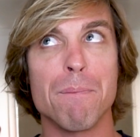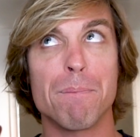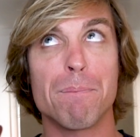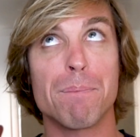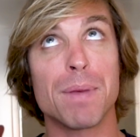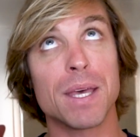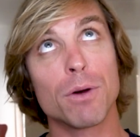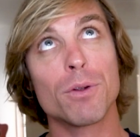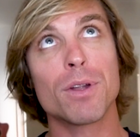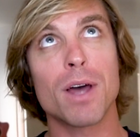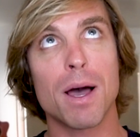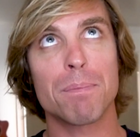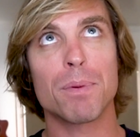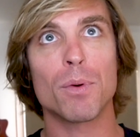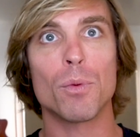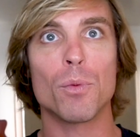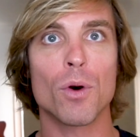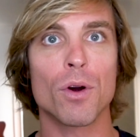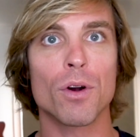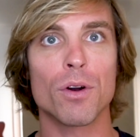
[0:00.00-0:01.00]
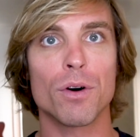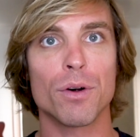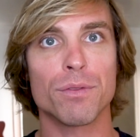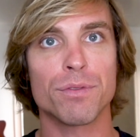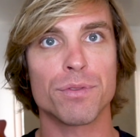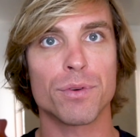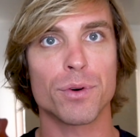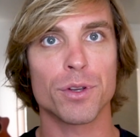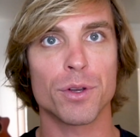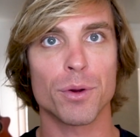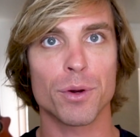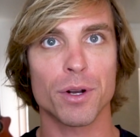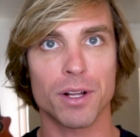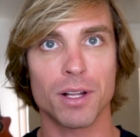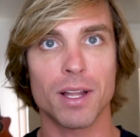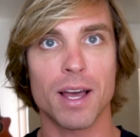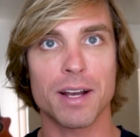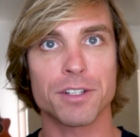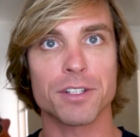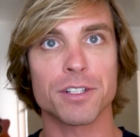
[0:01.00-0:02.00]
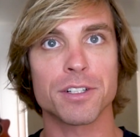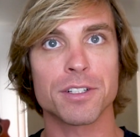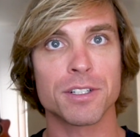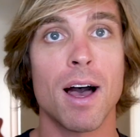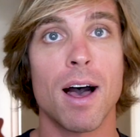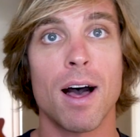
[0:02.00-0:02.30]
build up a world for your collectors.